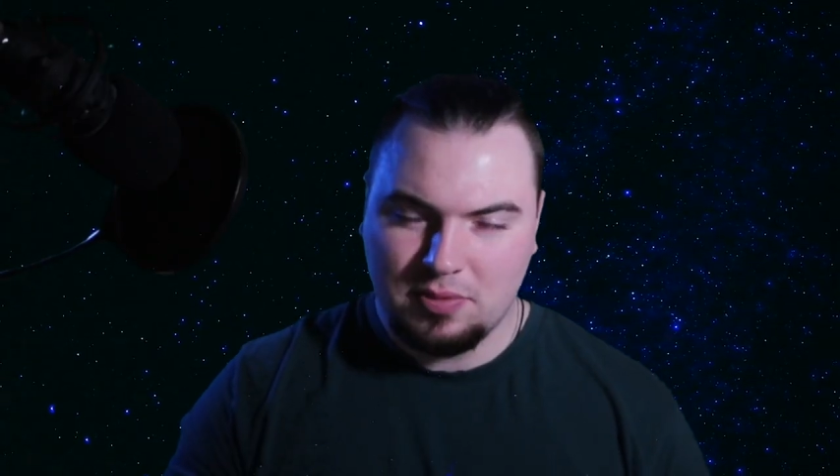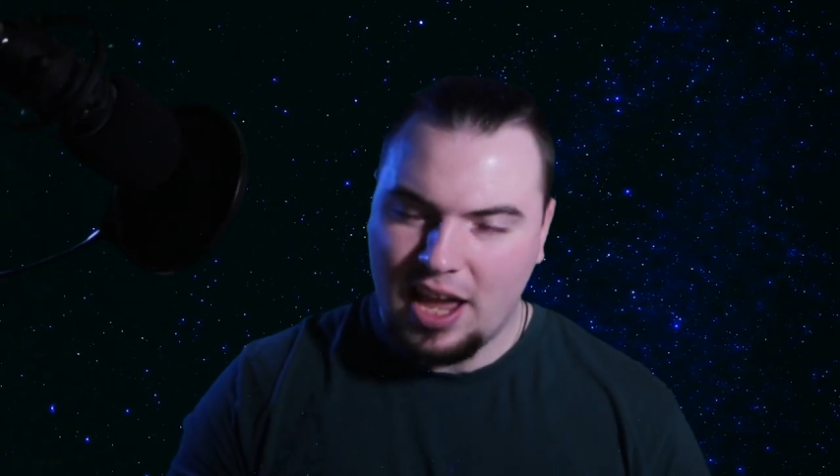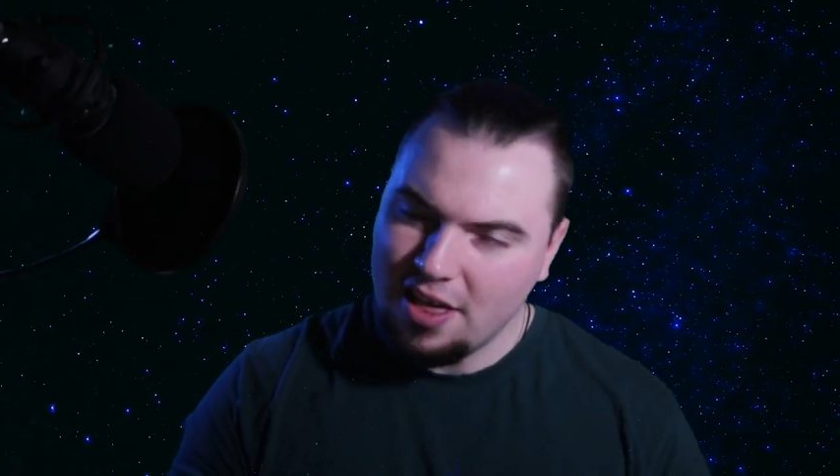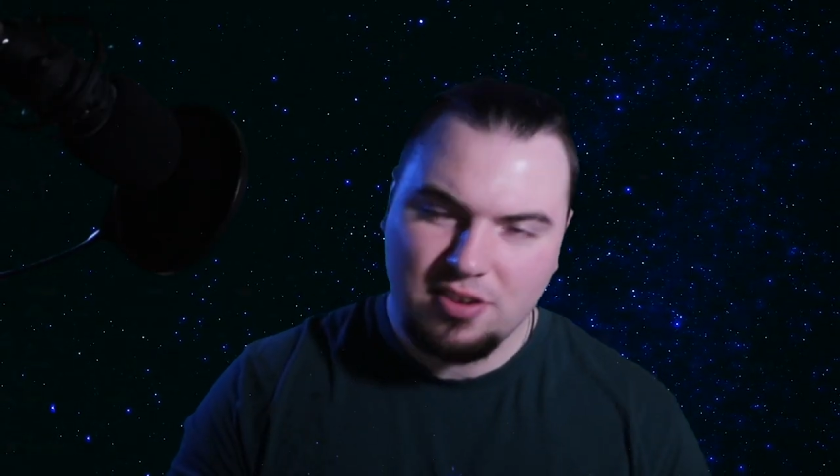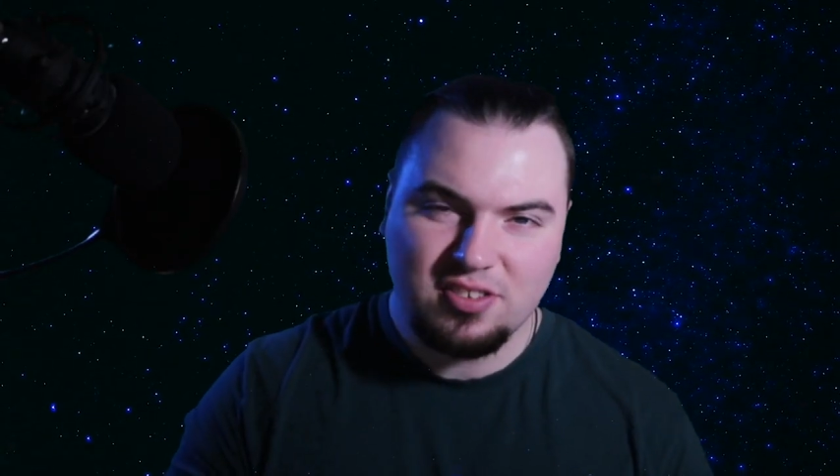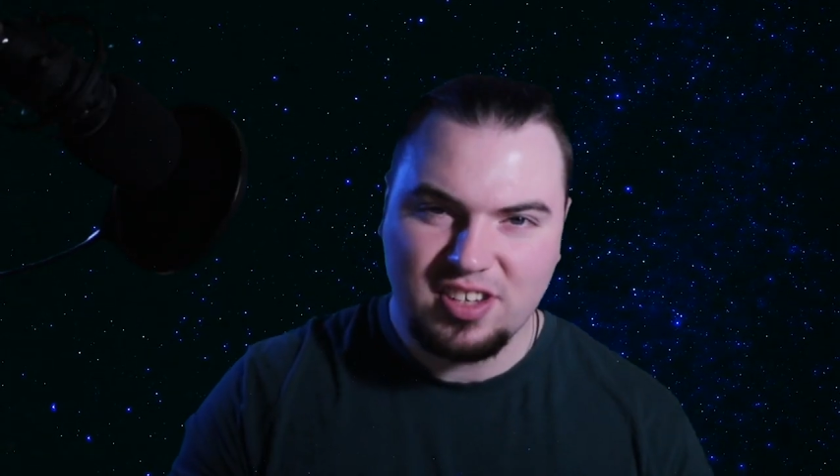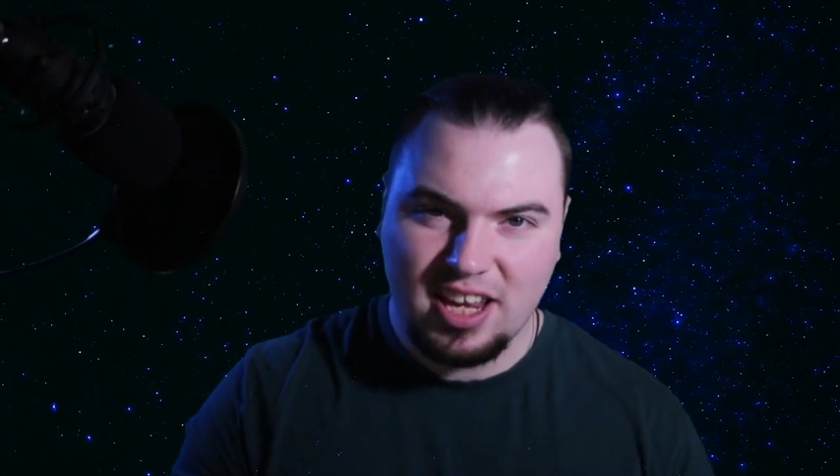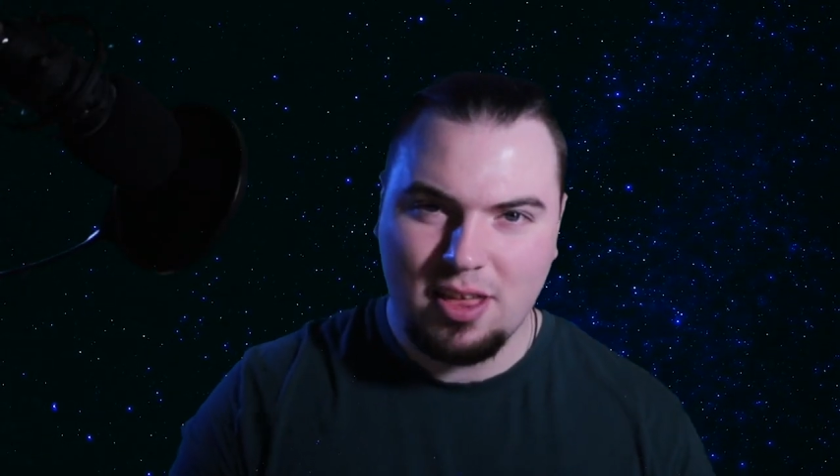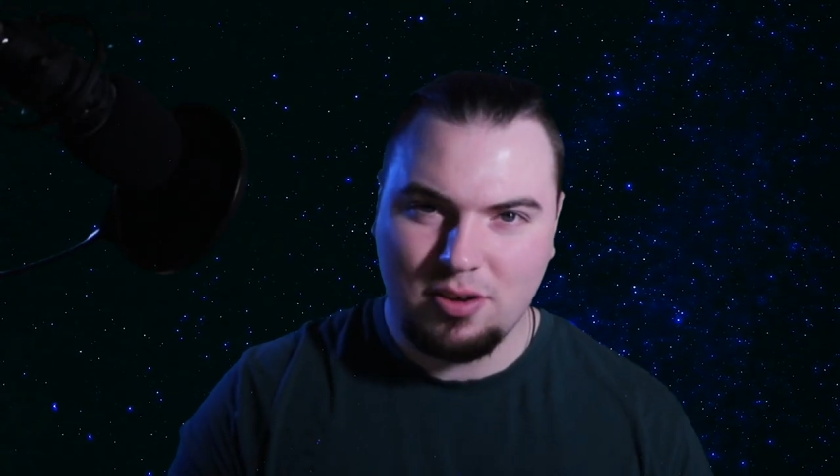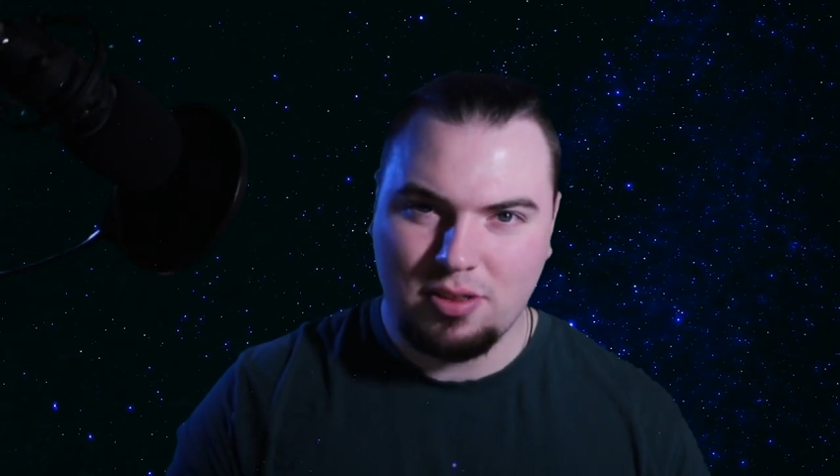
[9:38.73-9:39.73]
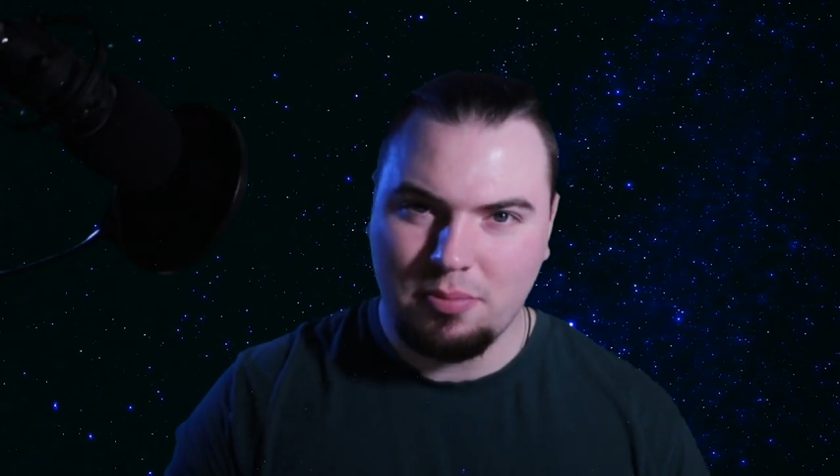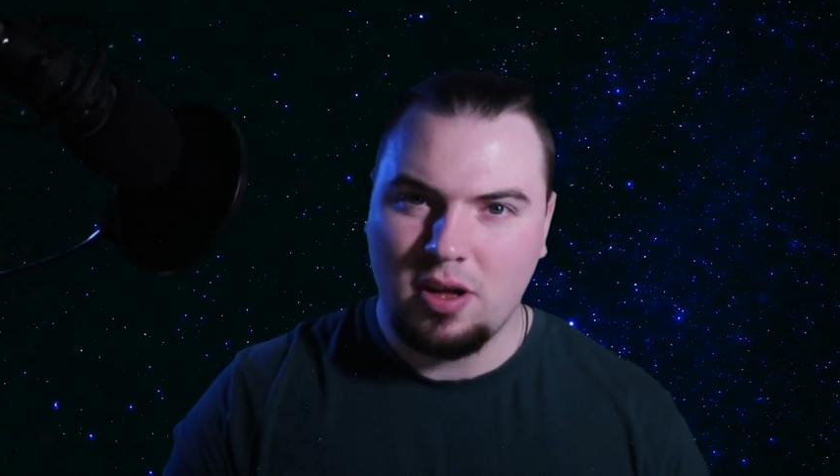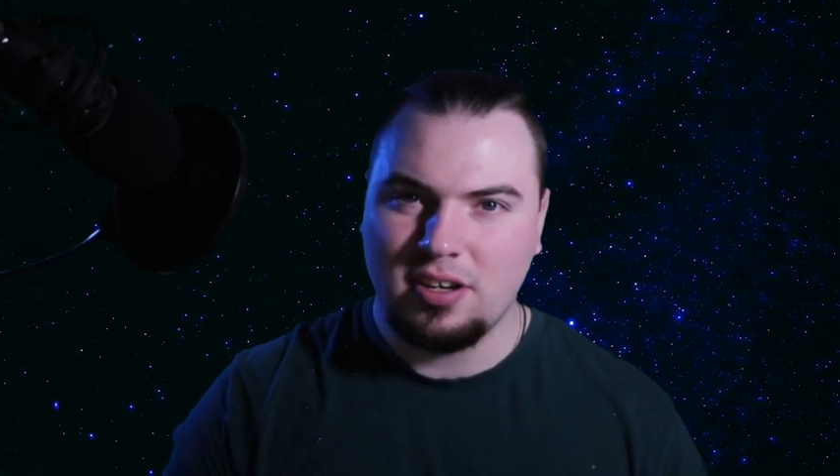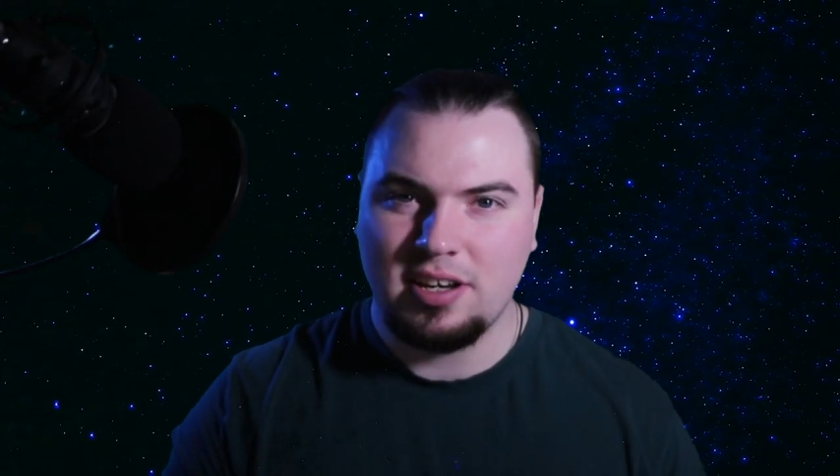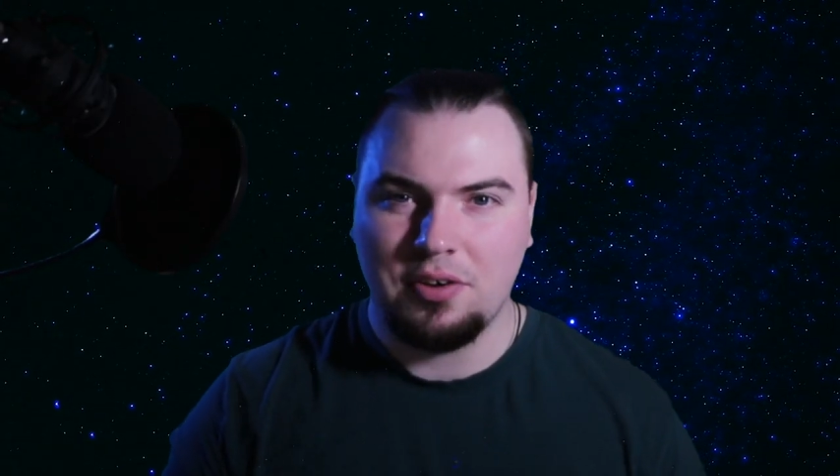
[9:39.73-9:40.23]
gathered together the
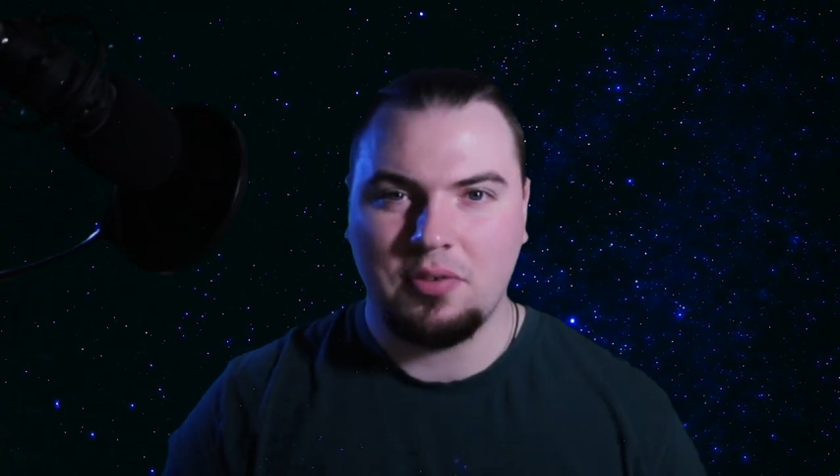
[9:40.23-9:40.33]
monetary